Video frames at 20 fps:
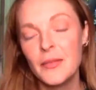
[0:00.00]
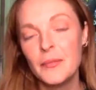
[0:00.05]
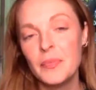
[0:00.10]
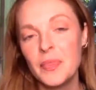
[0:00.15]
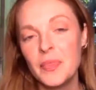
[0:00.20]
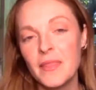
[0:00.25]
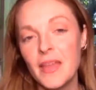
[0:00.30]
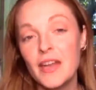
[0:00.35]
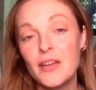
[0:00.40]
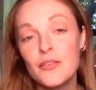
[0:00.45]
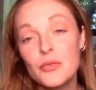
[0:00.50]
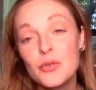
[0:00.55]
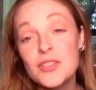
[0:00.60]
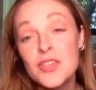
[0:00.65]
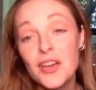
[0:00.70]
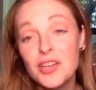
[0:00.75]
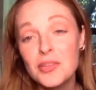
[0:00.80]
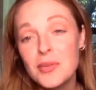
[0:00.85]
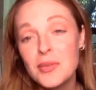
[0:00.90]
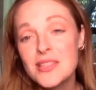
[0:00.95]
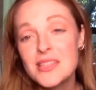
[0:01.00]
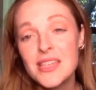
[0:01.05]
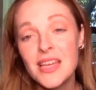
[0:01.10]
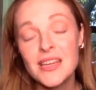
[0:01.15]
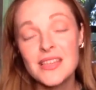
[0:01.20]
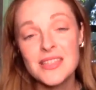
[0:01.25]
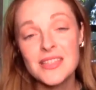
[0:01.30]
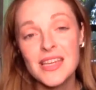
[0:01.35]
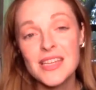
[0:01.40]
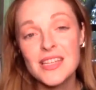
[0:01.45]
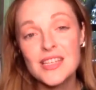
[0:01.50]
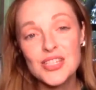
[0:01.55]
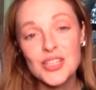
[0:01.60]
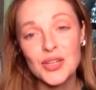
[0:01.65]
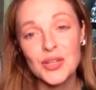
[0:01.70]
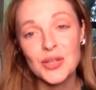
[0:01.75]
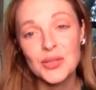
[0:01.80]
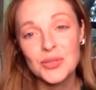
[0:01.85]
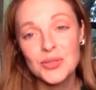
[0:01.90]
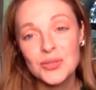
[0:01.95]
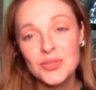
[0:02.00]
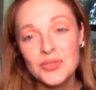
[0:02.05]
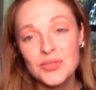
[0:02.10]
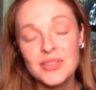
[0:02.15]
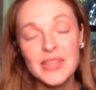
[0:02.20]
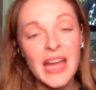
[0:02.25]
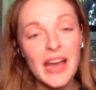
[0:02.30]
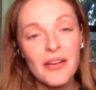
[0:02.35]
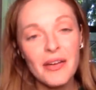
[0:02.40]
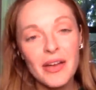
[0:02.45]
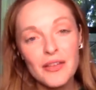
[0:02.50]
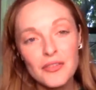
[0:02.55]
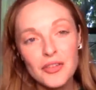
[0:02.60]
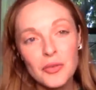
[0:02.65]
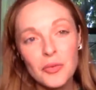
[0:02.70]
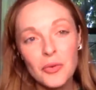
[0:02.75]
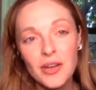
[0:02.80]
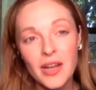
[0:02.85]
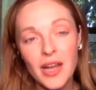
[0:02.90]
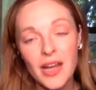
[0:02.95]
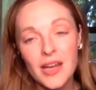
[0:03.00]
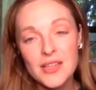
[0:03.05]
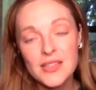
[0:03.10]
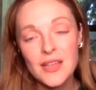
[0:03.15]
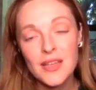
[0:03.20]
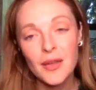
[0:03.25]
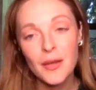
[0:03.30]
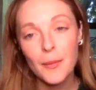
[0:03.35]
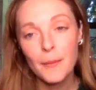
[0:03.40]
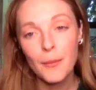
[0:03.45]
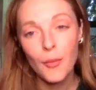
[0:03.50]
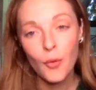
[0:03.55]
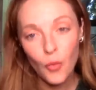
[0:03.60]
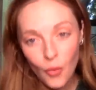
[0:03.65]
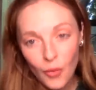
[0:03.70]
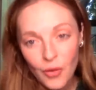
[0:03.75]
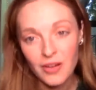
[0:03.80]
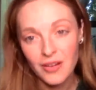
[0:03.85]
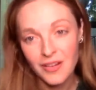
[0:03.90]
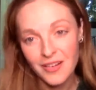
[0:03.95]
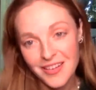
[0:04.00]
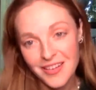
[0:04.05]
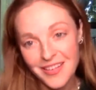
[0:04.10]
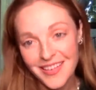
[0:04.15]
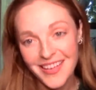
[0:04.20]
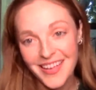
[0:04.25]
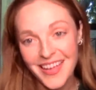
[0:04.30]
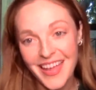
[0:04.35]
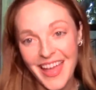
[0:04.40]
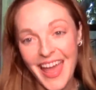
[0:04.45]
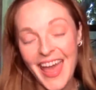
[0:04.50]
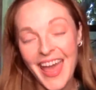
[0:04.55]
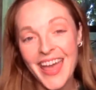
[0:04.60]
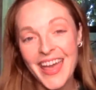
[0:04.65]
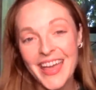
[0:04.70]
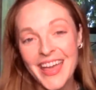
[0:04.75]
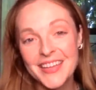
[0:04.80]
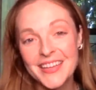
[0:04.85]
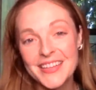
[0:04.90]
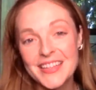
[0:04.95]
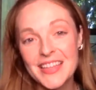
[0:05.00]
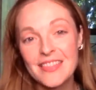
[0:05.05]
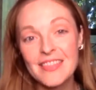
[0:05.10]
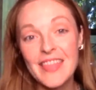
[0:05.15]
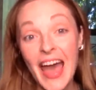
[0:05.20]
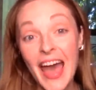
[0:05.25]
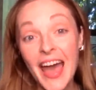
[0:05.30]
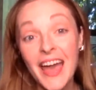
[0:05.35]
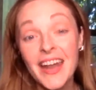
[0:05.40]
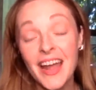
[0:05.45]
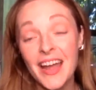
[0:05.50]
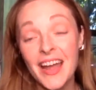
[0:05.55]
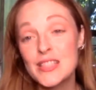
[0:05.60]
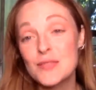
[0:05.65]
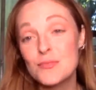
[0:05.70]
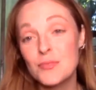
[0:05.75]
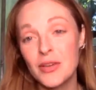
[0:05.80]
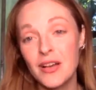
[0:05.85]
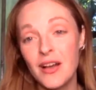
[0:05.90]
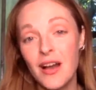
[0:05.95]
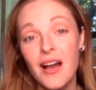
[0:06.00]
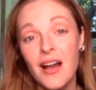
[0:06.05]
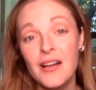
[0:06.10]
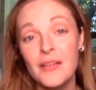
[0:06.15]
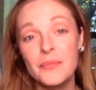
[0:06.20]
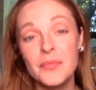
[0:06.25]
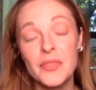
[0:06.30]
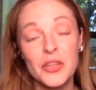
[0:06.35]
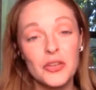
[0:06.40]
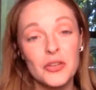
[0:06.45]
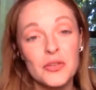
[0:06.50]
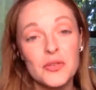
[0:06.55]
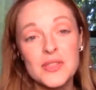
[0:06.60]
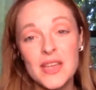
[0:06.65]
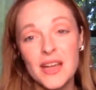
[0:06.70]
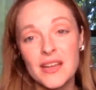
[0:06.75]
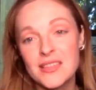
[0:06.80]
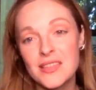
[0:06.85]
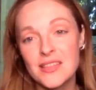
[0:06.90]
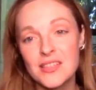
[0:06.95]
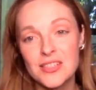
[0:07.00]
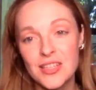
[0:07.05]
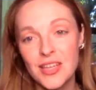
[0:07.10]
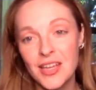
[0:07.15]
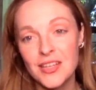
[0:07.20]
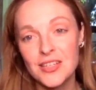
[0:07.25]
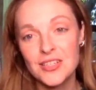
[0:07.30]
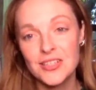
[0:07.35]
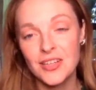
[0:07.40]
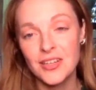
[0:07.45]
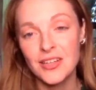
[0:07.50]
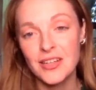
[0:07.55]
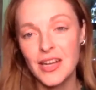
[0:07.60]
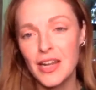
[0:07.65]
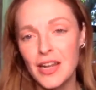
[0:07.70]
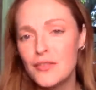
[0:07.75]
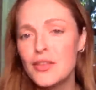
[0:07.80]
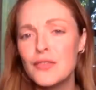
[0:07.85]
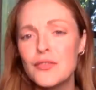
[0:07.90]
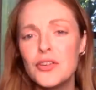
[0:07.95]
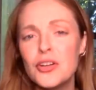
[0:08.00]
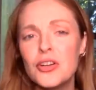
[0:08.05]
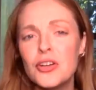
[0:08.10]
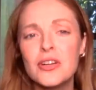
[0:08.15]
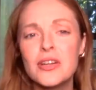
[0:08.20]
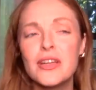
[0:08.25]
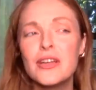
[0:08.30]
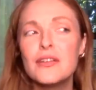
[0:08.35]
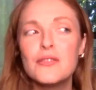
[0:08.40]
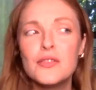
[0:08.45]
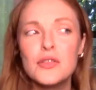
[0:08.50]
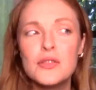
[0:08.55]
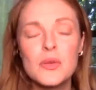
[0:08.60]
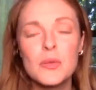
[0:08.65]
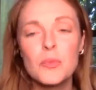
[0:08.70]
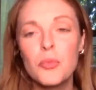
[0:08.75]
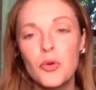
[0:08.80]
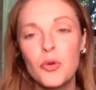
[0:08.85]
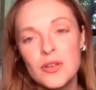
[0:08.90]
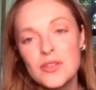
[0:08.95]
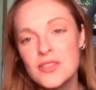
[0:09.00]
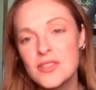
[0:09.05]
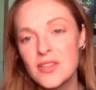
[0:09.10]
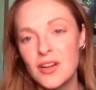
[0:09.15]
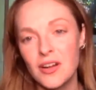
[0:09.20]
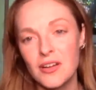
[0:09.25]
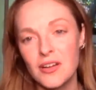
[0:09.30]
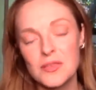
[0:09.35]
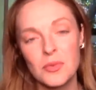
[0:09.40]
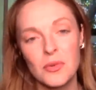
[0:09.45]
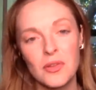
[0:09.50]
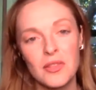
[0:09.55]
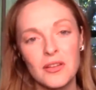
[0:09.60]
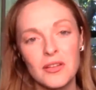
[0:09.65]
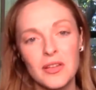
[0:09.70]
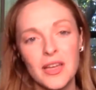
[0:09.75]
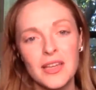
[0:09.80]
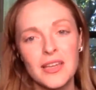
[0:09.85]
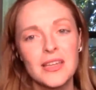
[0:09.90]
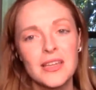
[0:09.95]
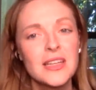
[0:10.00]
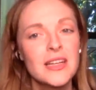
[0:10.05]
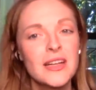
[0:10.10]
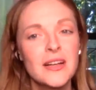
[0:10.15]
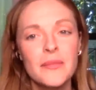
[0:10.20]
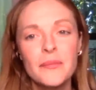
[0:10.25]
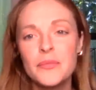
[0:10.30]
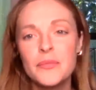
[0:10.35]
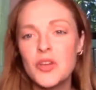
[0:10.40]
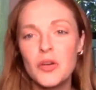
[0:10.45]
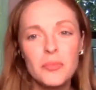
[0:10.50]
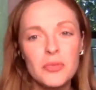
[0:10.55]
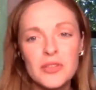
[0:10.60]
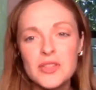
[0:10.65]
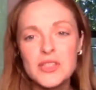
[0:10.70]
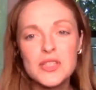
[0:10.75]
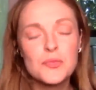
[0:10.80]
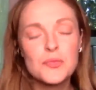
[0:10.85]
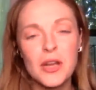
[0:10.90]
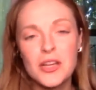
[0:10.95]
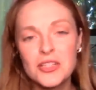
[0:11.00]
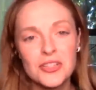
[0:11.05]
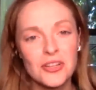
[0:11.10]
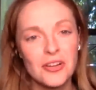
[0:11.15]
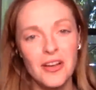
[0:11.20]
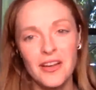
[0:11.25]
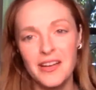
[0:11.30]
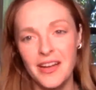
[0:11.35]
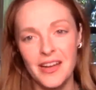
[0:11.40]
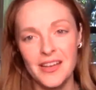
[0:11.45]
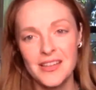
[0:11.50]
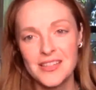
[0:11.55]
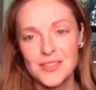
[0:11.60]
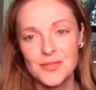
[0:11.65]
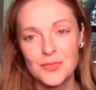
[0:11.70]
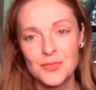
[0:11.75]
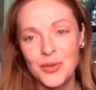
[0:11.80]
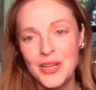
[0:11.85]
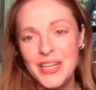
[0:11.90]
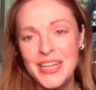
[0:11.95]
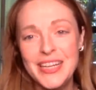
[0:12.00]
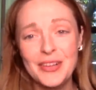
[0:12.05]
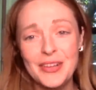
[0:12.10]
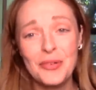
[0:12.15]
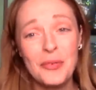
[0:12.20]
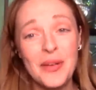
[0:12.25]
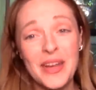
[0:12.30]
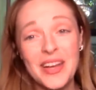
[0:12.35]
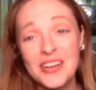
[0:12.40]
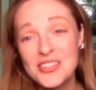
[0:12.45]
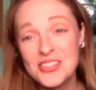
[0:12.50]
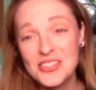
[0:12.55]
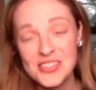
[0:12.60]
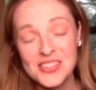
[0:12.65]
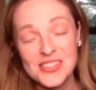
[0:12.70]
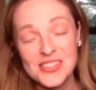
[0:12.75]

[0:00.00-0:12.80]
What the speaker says: And if we're talking about sex ed too, now everyone has porn, and that has become the new sex education. And I've even heard interviews with porn stars where they're like, don't put this pressure on us. We are just